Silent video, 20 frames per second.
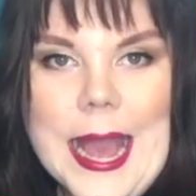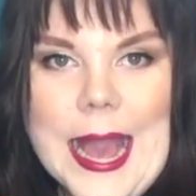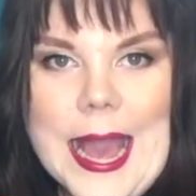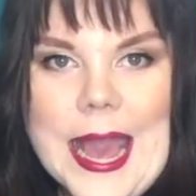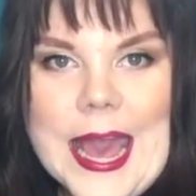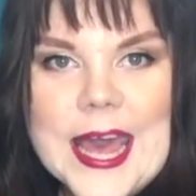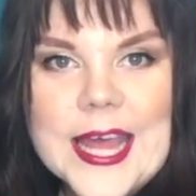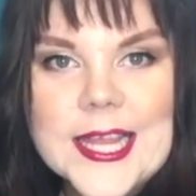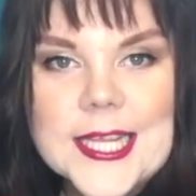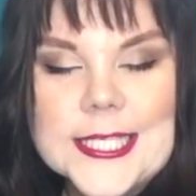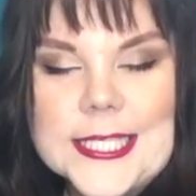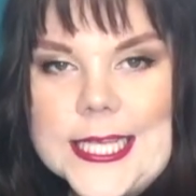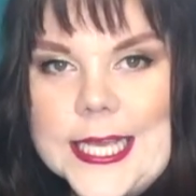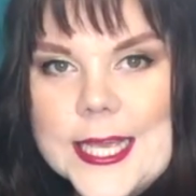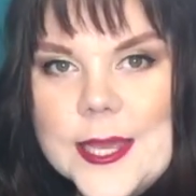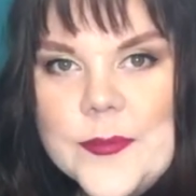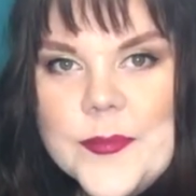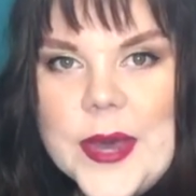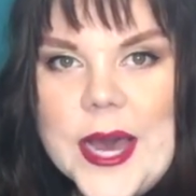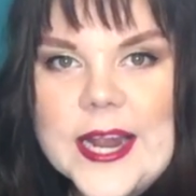And the
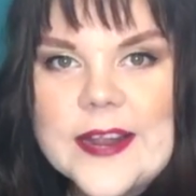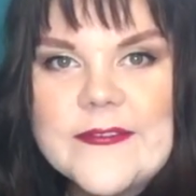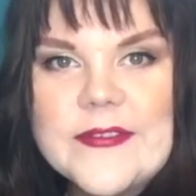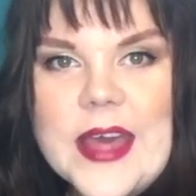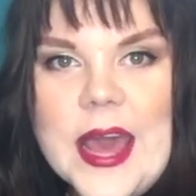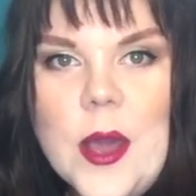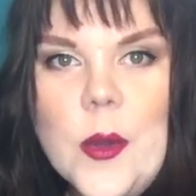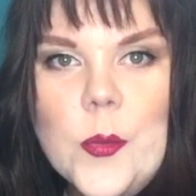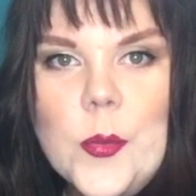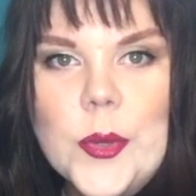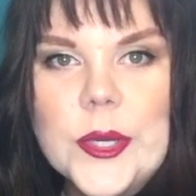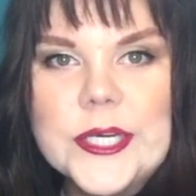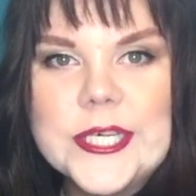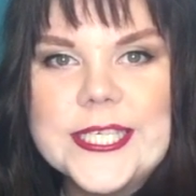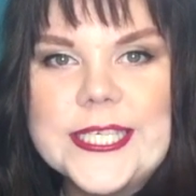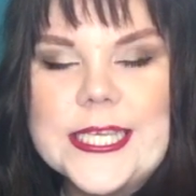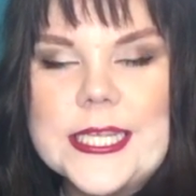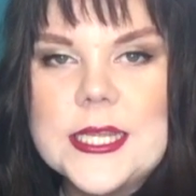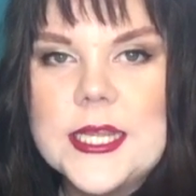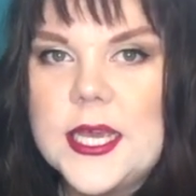second part of that
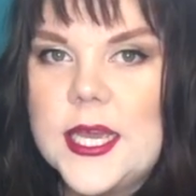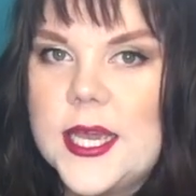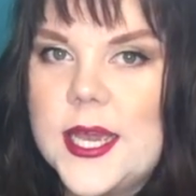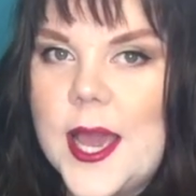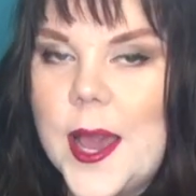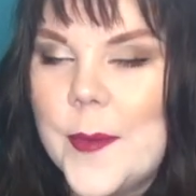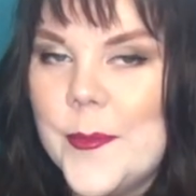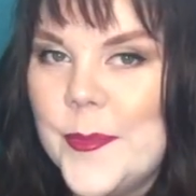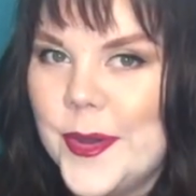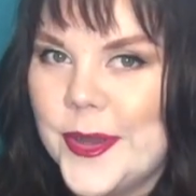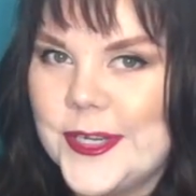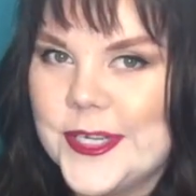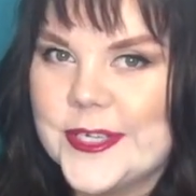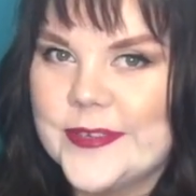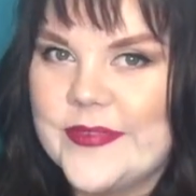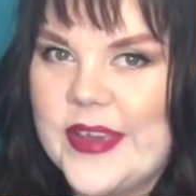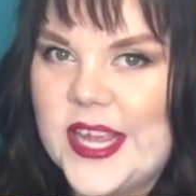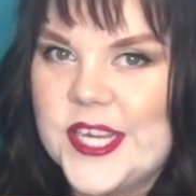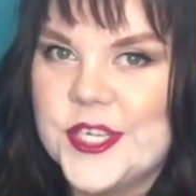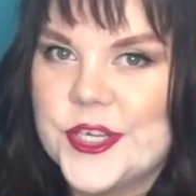was the
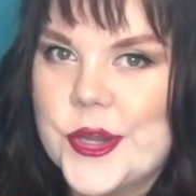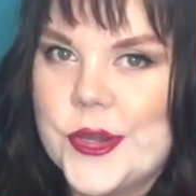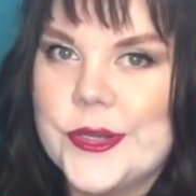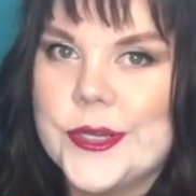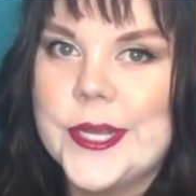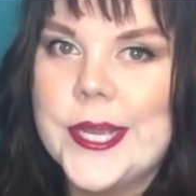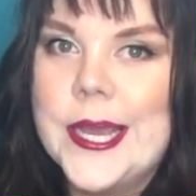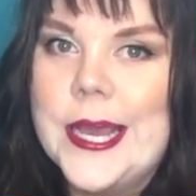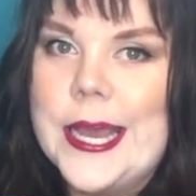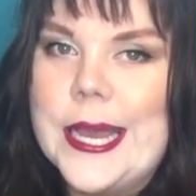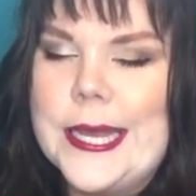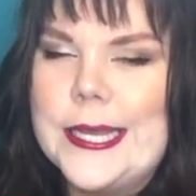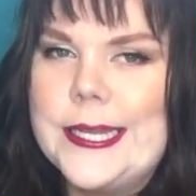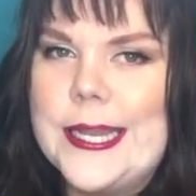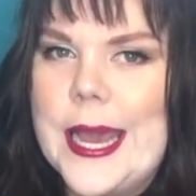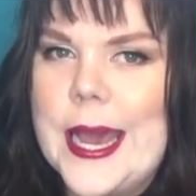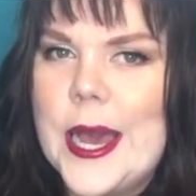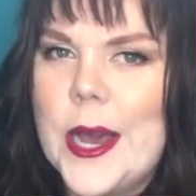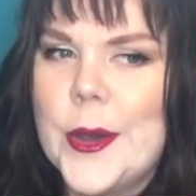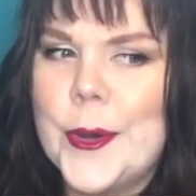motivation.
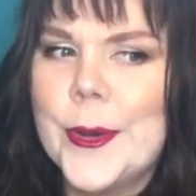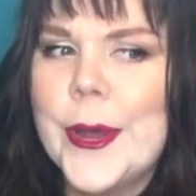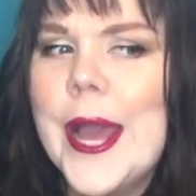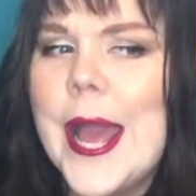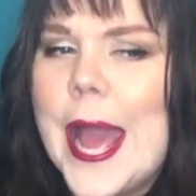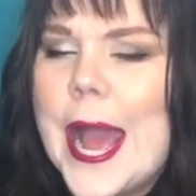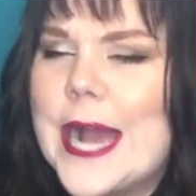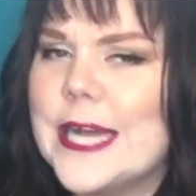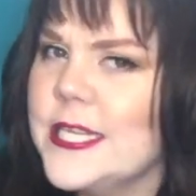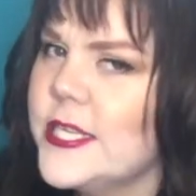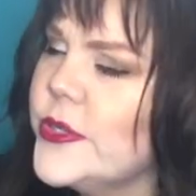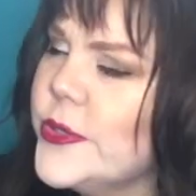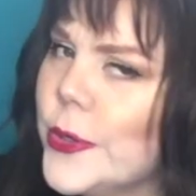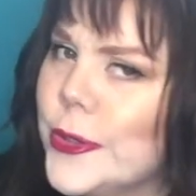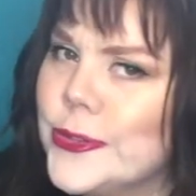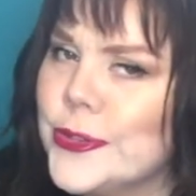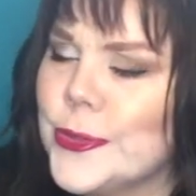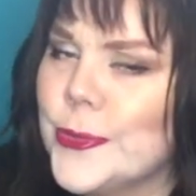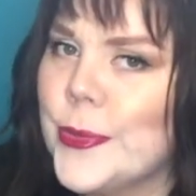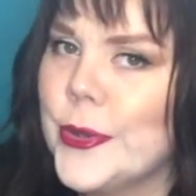Now, as an
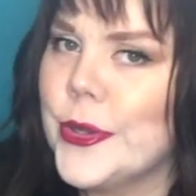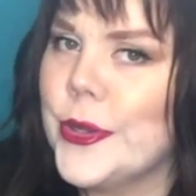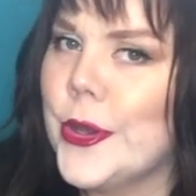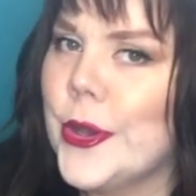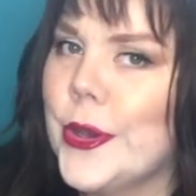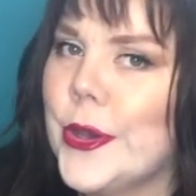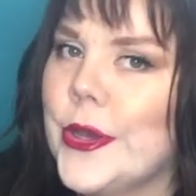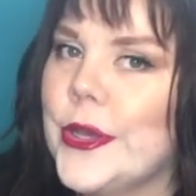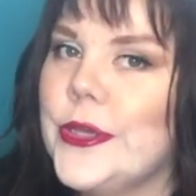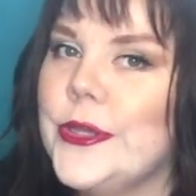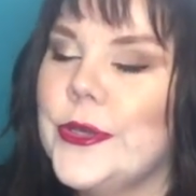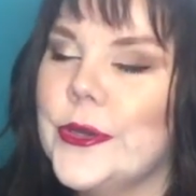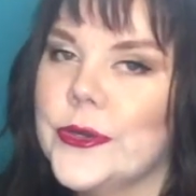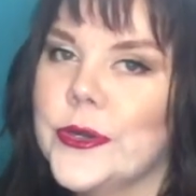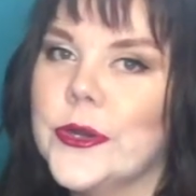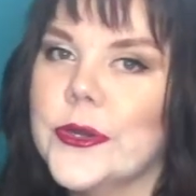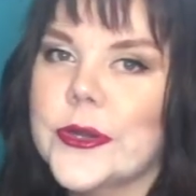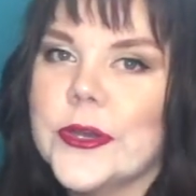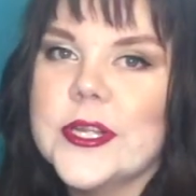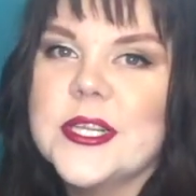entrepreneur, you're
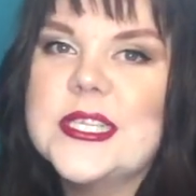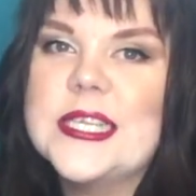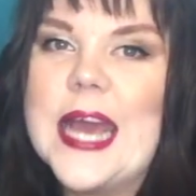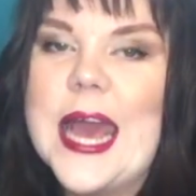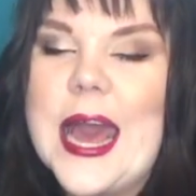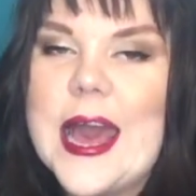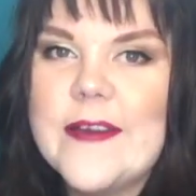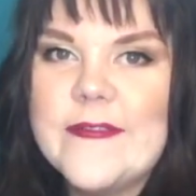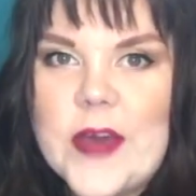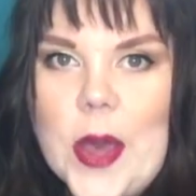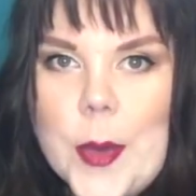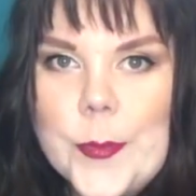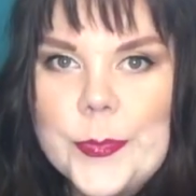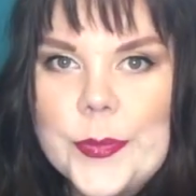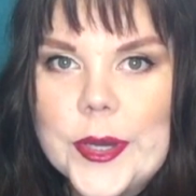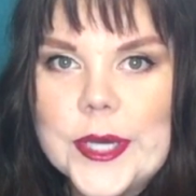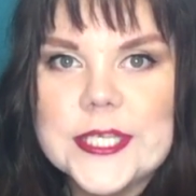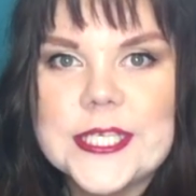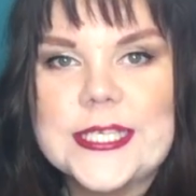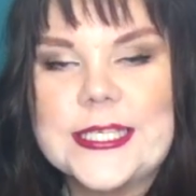not going to have a
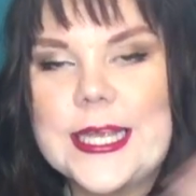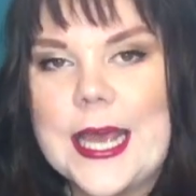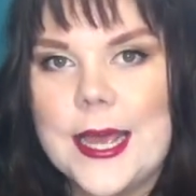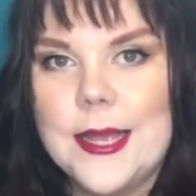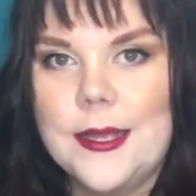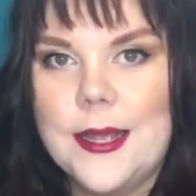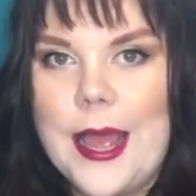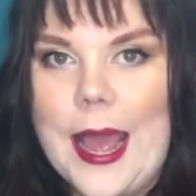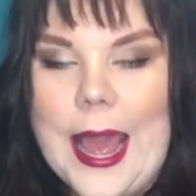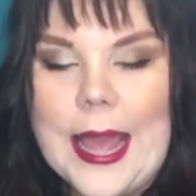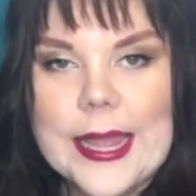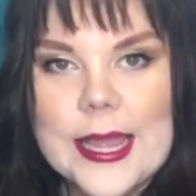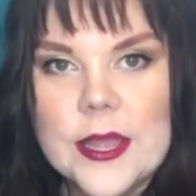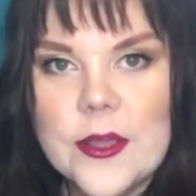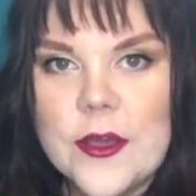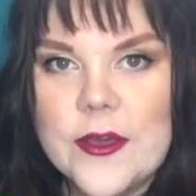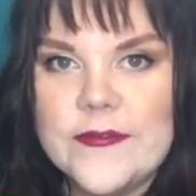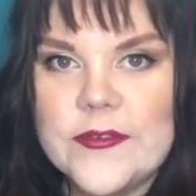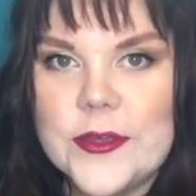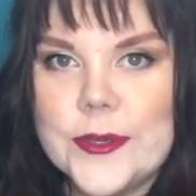boss
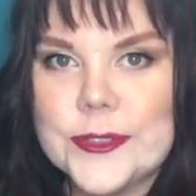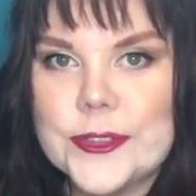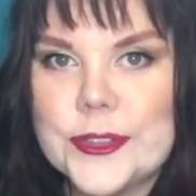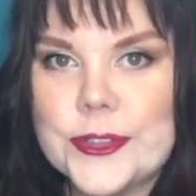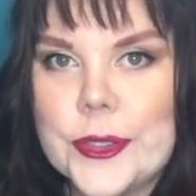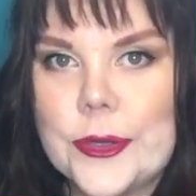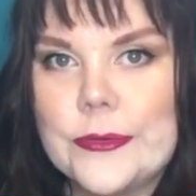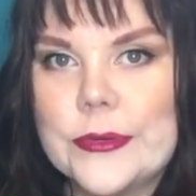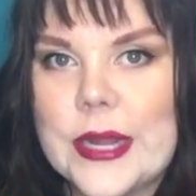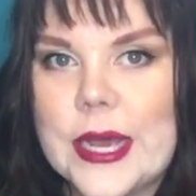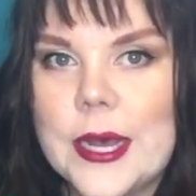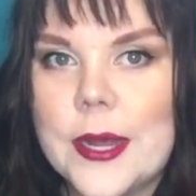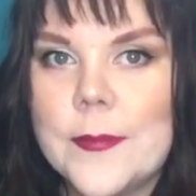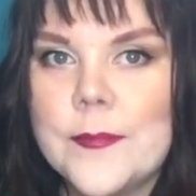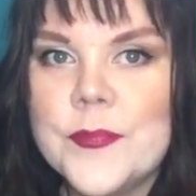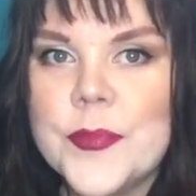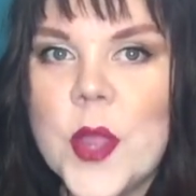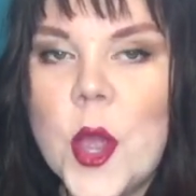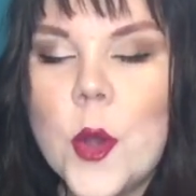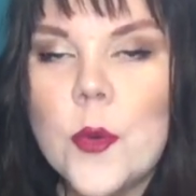hanging over your shoulder,
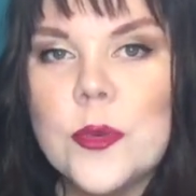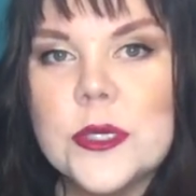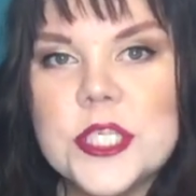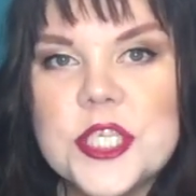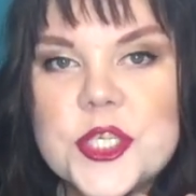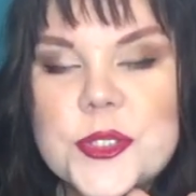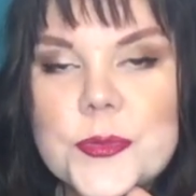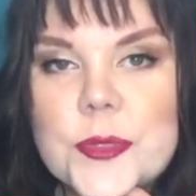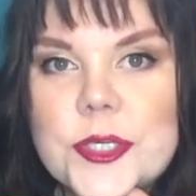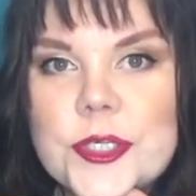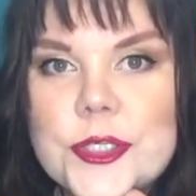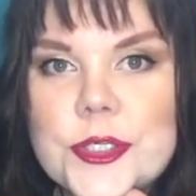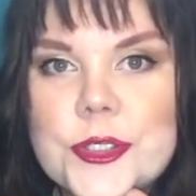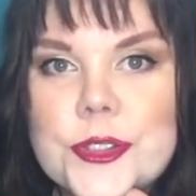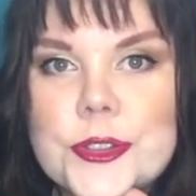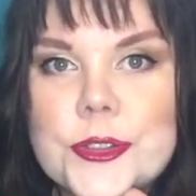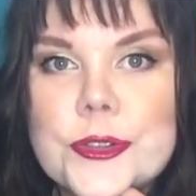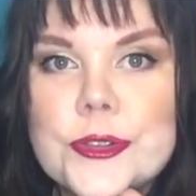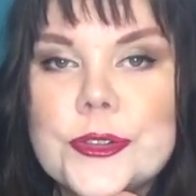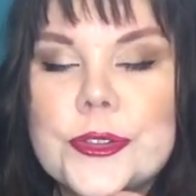watching what you
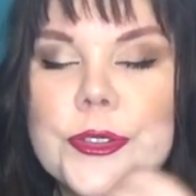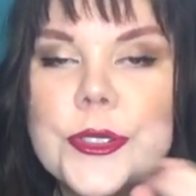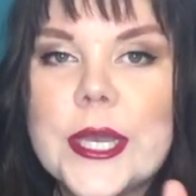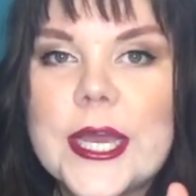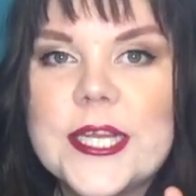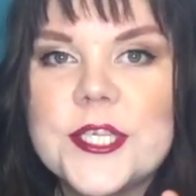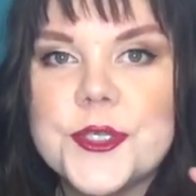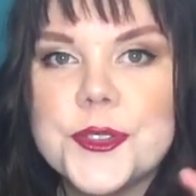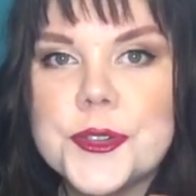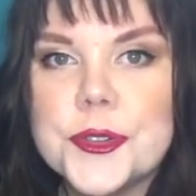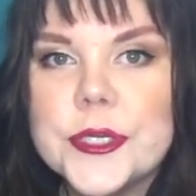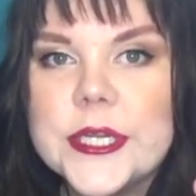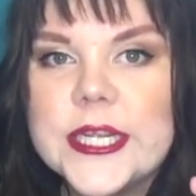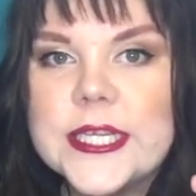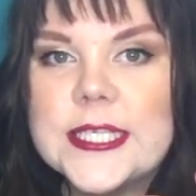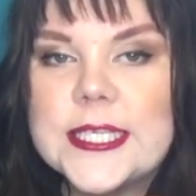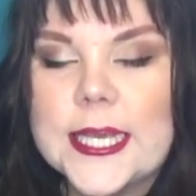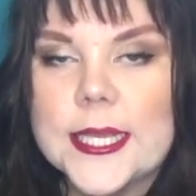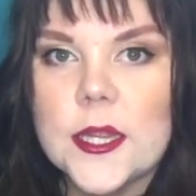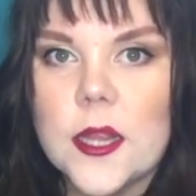do,
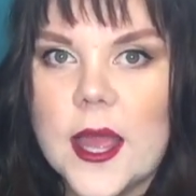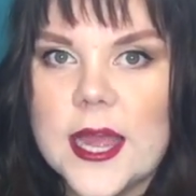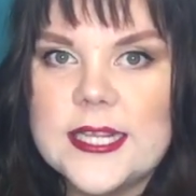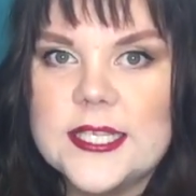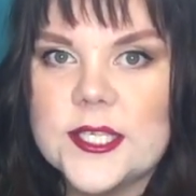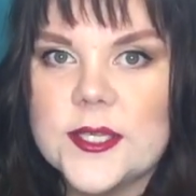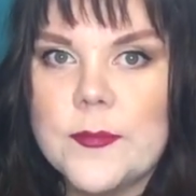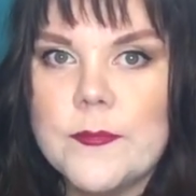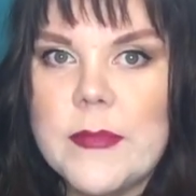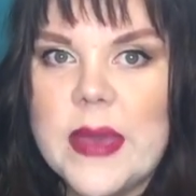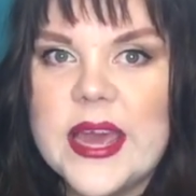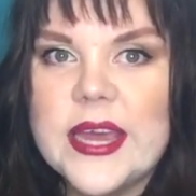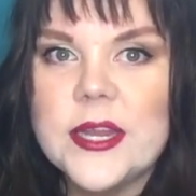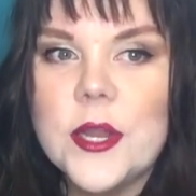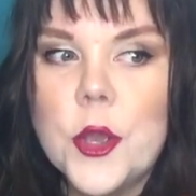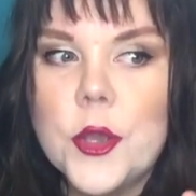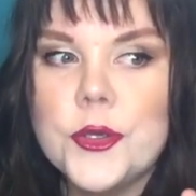ensuring deadlines are met.